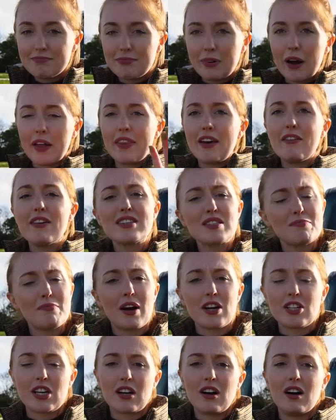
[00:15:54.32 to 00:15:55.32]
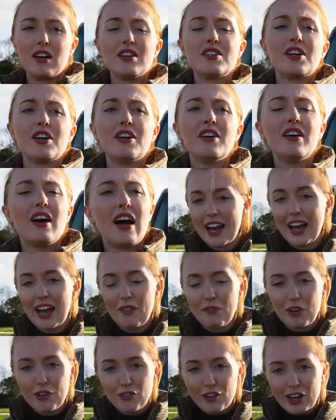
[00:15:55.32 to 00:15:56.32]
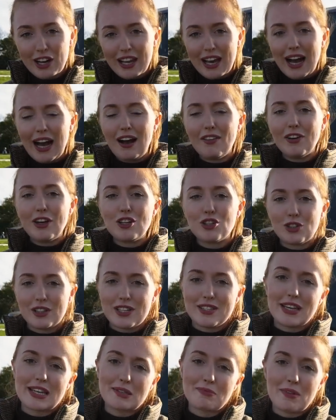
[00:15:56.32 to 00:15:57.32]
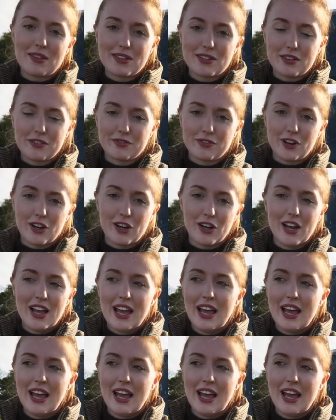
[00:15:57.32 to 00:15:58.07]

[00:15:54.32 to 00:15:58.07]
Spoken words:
but there isn't much it can't do, and we really have enjoyed the 6 months so far,